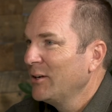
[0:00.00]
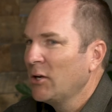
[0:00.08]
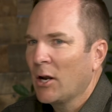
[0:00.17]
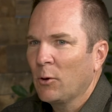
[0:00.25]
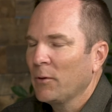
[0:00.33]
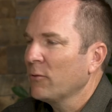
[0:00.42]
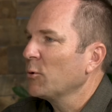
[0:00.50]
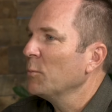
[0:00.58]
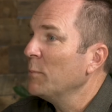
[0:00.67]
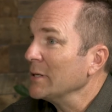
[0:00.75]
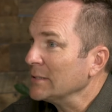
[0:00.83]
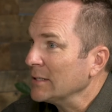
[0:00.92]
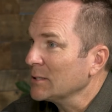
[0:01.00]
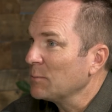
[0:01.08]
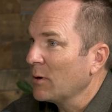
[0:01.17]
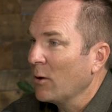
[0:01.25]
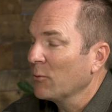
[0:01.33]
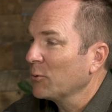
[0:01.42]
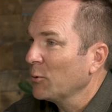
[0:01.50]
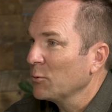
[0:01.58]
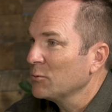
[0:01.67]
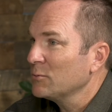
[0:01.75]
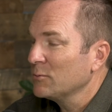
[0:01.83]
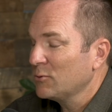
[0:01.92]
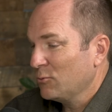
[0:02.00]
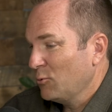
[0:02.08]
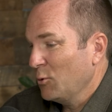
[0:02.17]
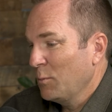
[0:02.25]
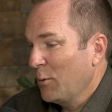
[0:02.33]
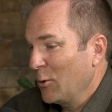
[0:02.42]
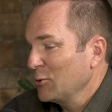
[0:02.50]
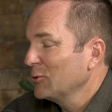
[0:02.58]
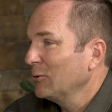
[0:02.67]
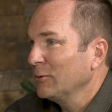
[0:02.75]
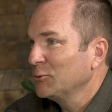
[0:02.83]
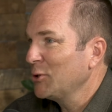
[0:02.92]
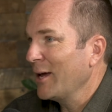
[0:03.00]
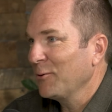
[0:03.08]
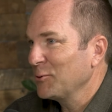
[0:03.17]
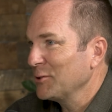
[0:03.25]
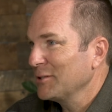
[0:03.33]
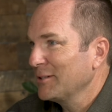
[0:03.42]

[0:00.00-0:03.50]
Not only through business, but all through personal challenges and